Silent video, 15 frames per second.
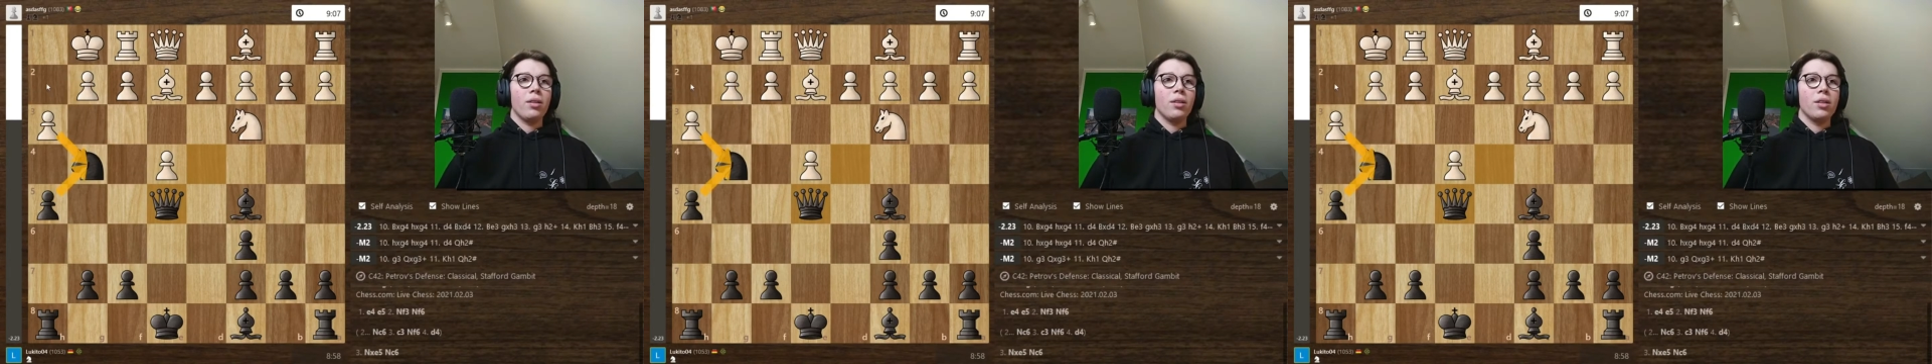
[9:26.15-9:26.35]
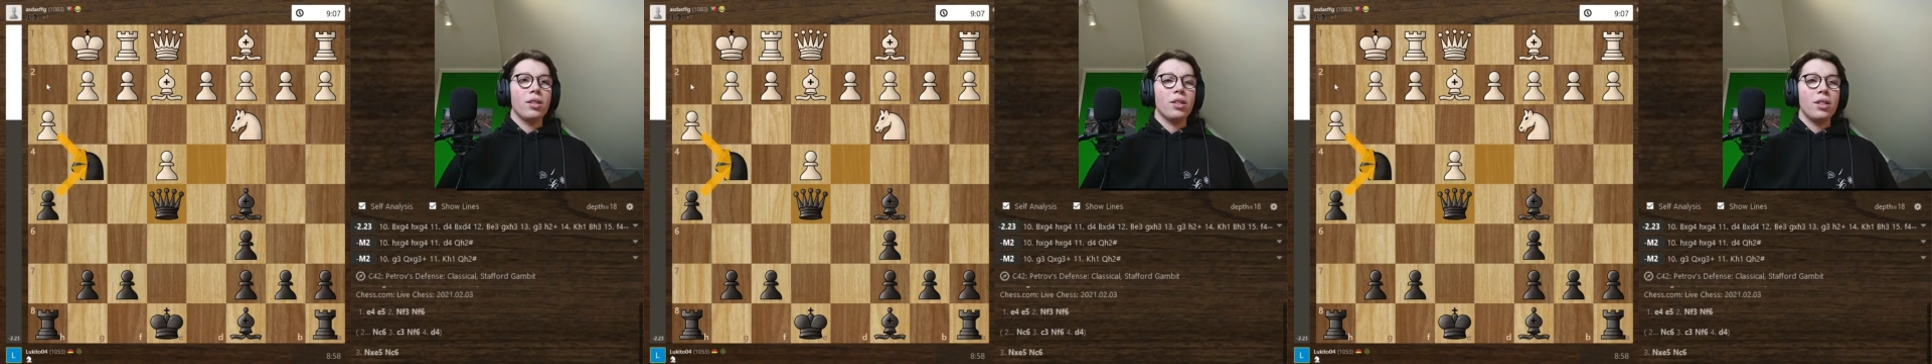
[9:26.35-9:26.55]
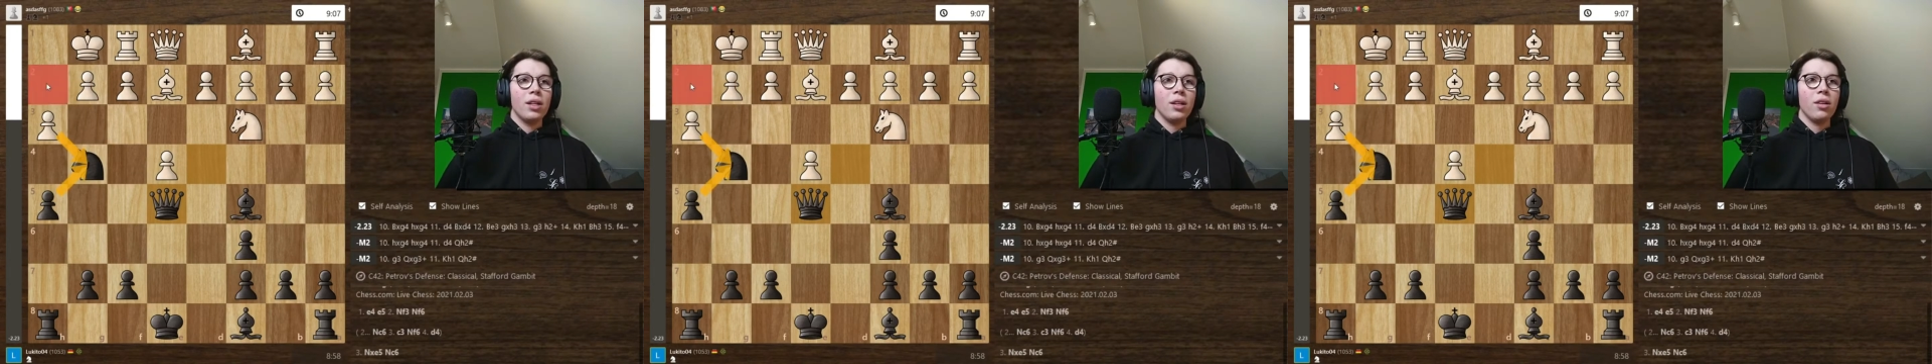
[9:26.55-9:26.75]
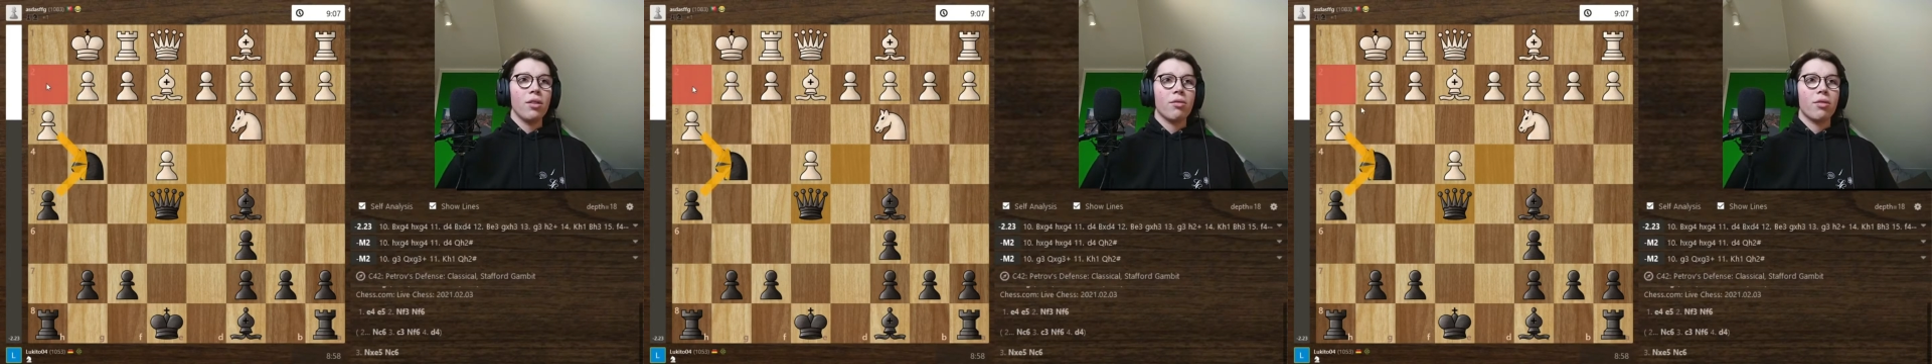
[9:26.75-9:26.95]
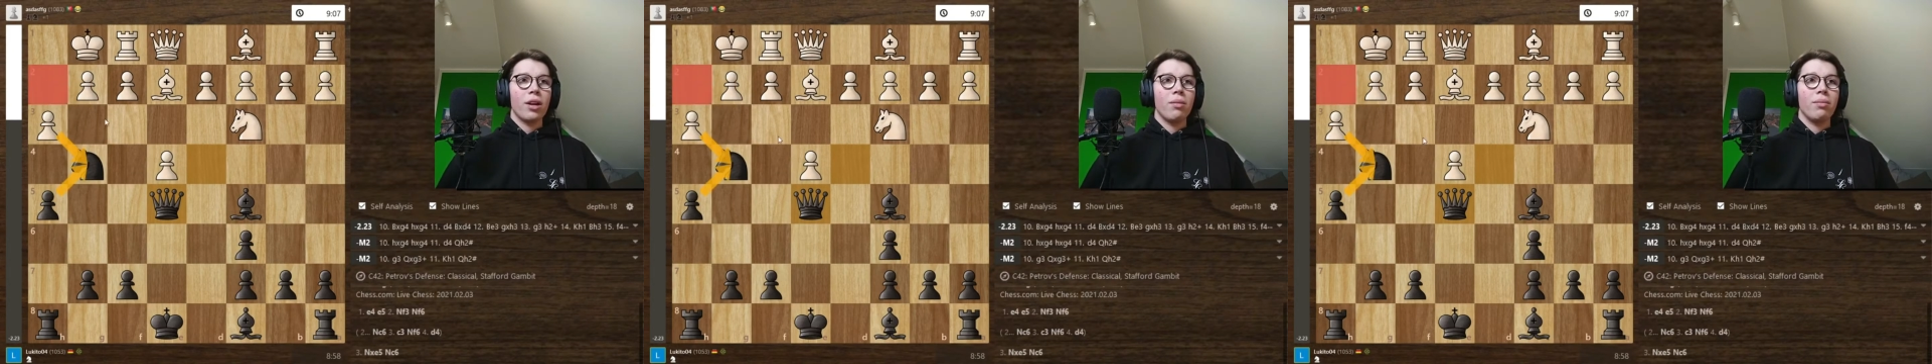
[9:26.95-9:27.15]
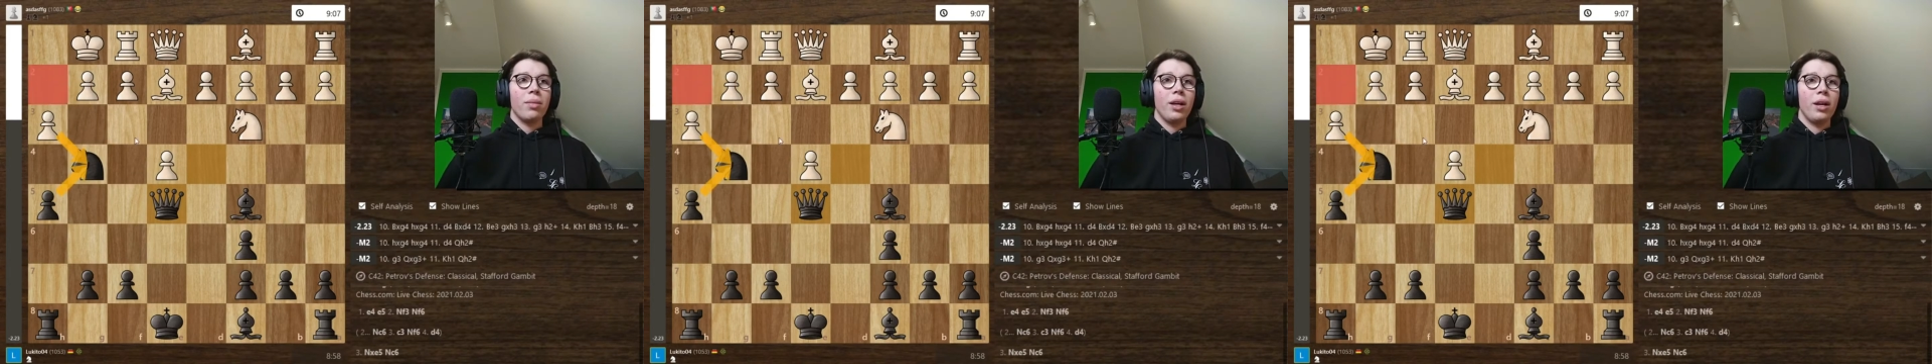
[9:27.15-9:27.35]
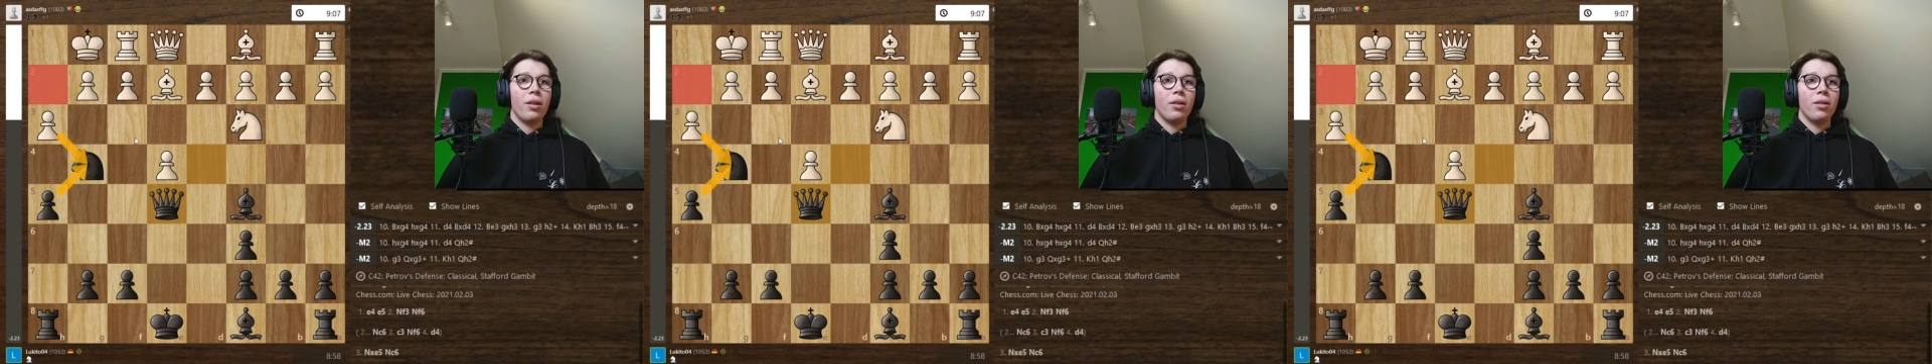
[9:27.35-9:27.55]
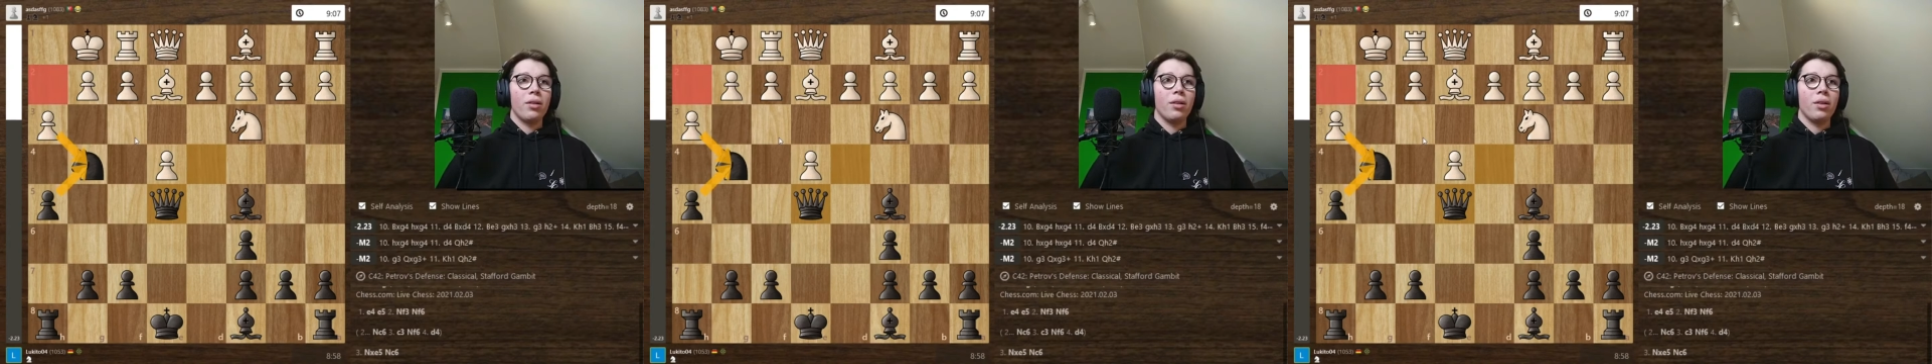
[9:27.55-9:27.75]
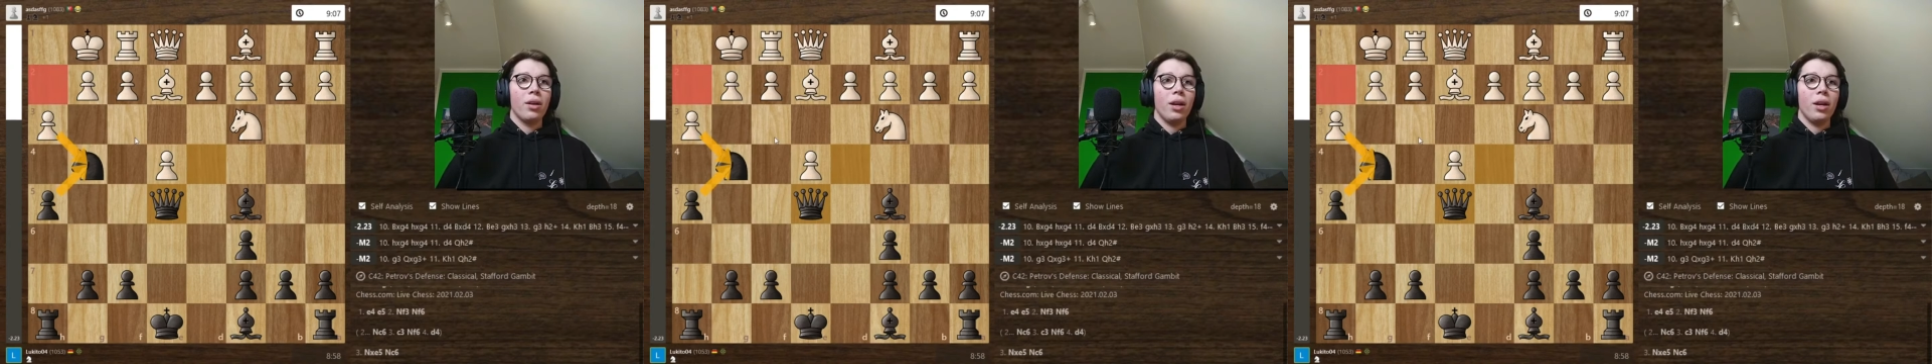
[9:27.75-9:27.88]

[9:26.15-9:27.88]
still threaten mate on